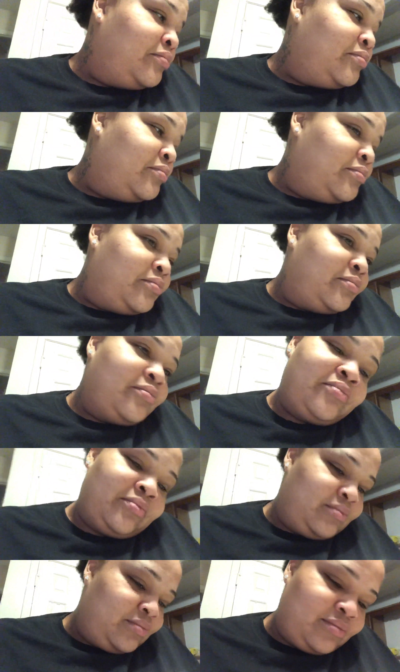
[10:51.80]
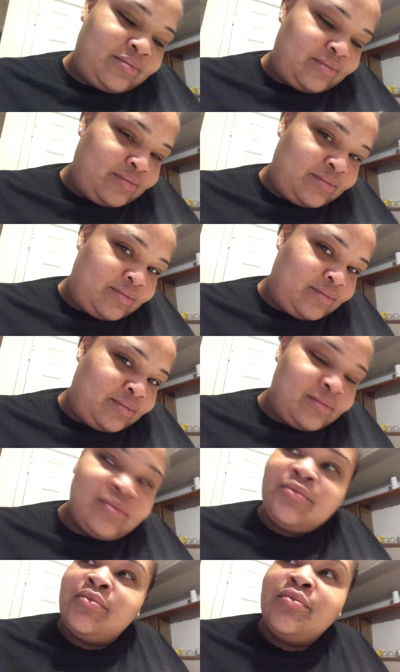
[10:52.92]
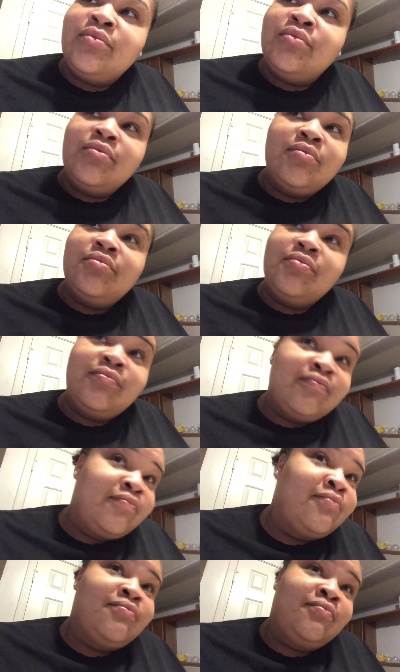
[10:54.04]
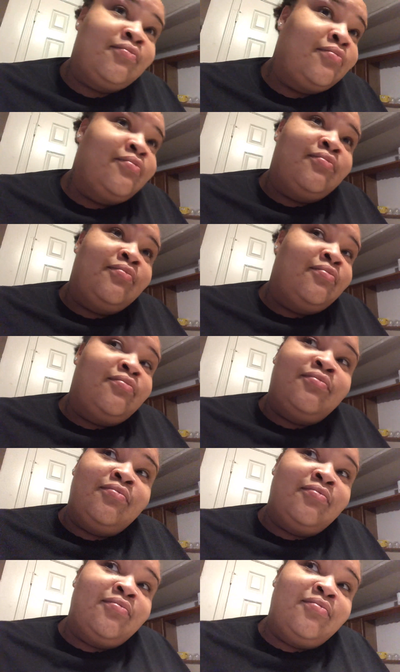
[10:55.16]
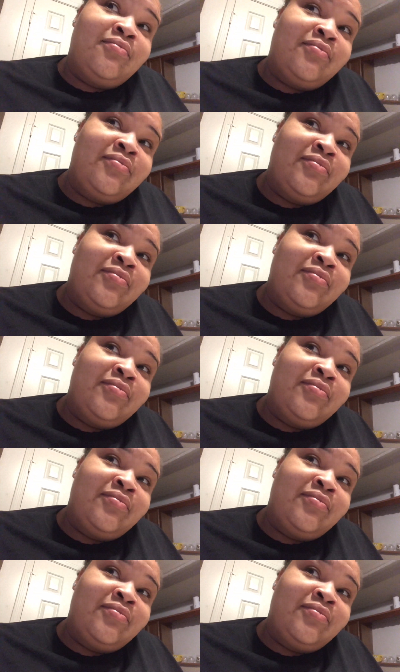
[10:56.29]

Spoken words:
[no speech]